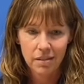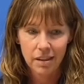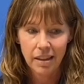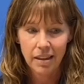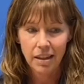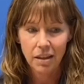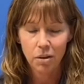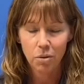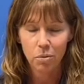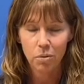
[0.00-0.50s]

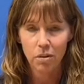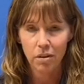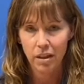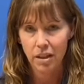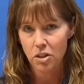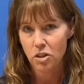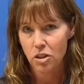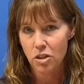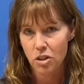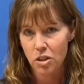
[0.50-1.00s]
the
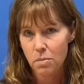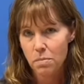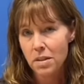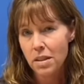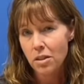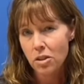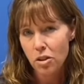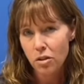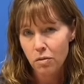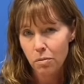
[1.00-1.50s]
relationships
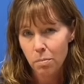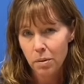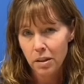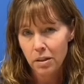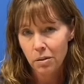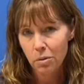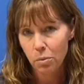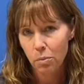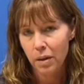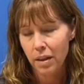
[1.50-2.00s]
that you've
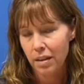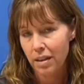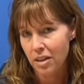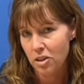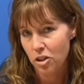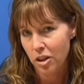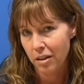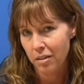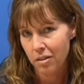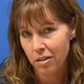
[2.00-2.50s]
built with
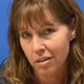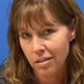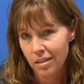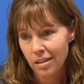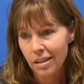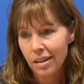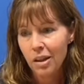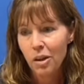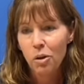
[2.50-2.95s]
each other,